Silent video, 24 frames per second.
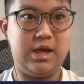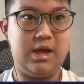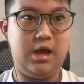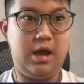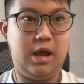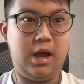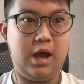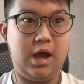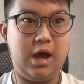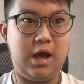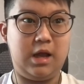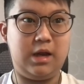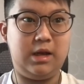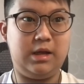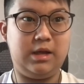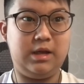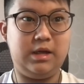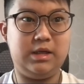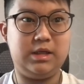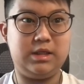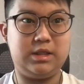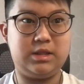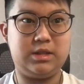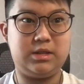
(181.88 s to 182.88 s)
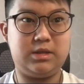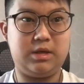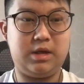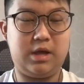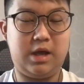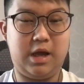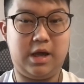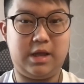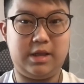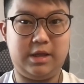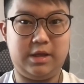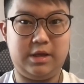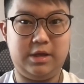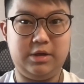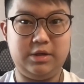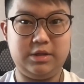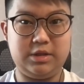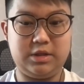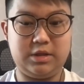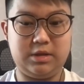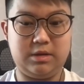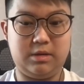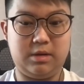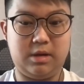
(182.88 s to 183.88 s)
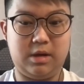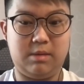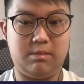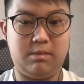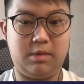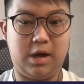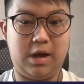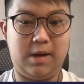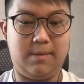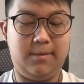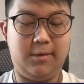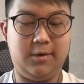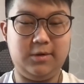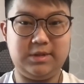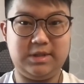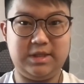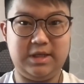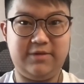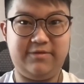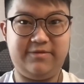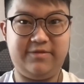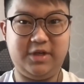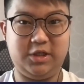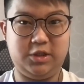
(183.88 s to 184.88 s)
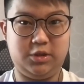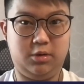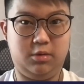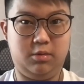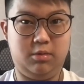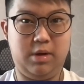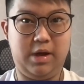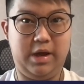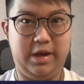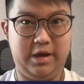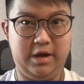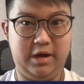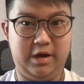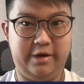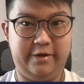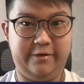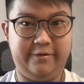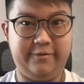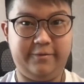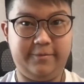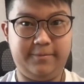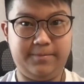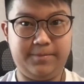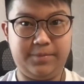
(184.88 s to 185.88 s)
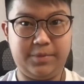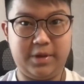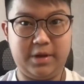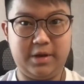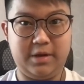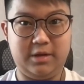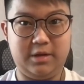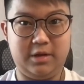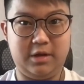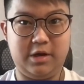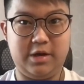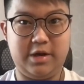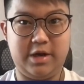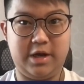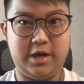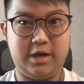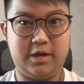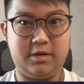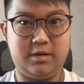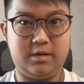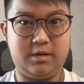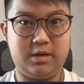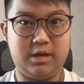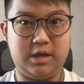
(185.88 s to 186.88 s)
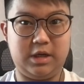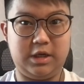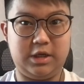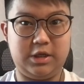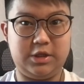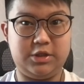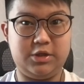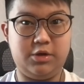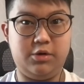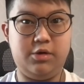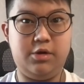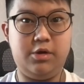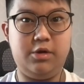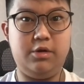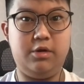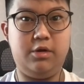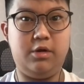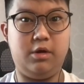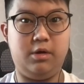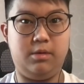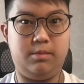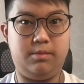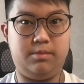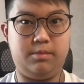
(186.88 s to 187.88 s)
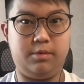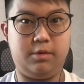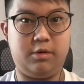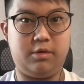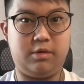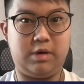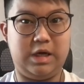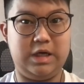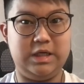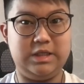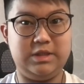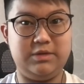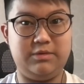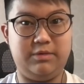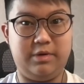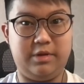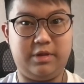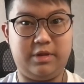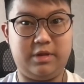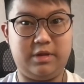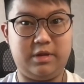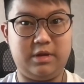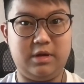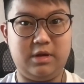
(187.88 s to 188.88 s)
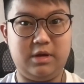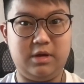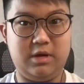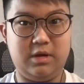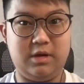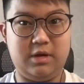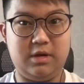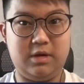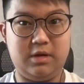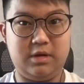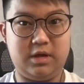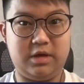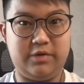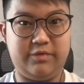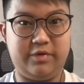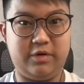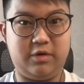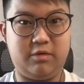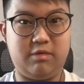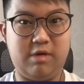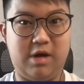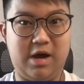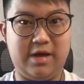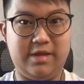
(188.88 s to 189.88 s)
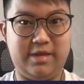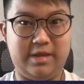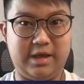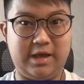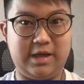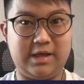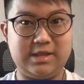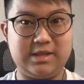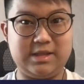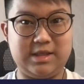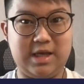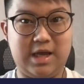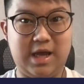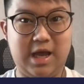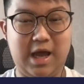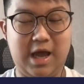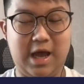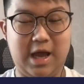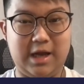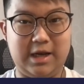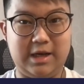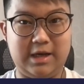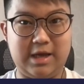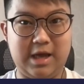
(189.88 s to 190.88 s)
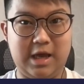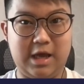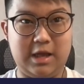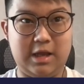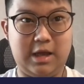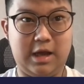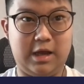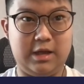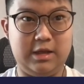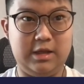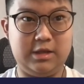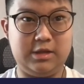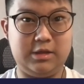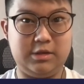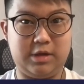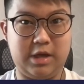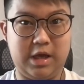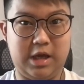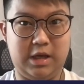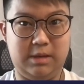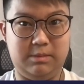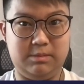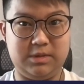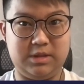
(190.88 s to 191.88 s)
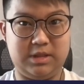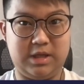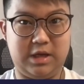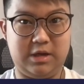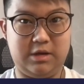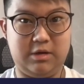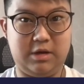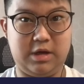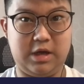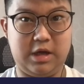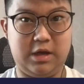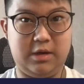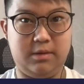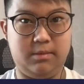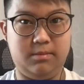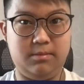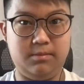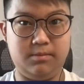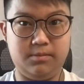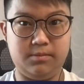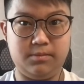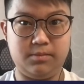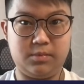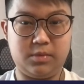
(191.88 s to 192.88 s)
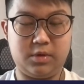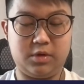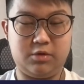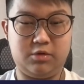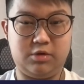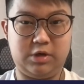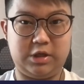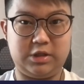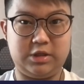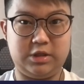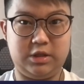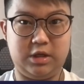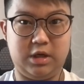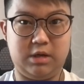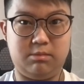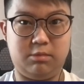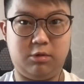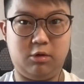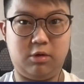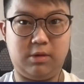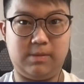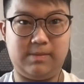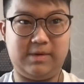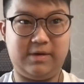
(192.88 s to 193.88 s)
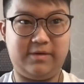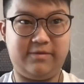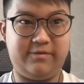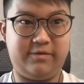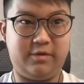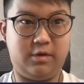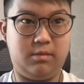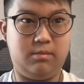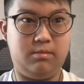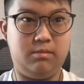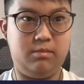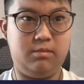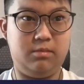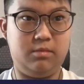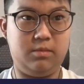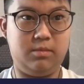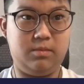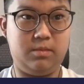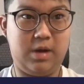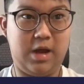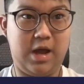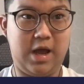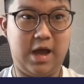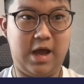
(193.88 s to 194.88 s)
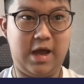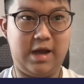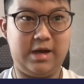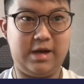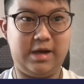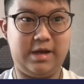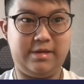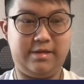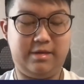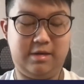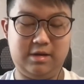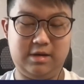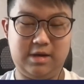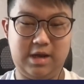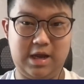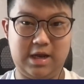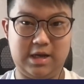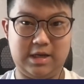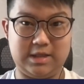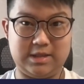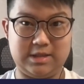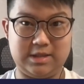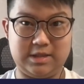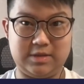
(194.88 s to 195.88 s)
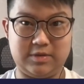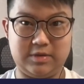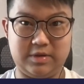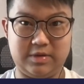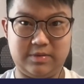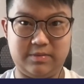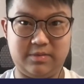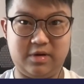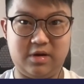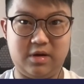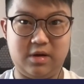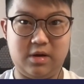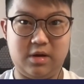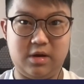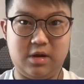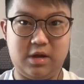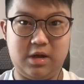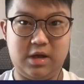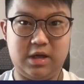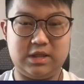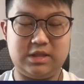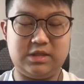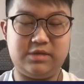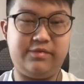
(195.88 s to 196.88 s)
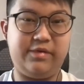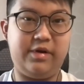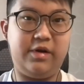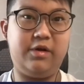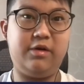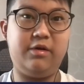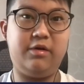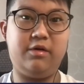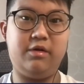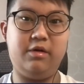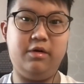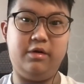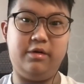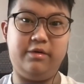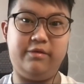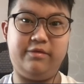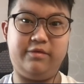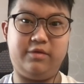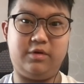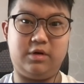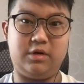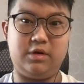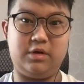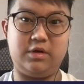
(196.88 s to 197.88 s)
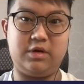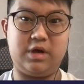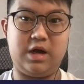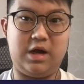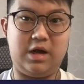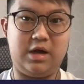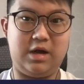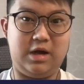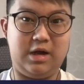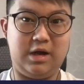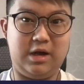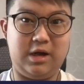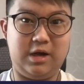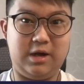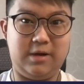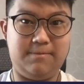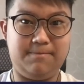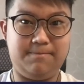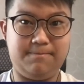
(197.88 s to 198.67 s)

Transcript: and, and, this, and they use a mostly visual way of learning. They show you your progress with different graphics and ga and little games that you can try to learn programming from. And I think that it's it's very good for uh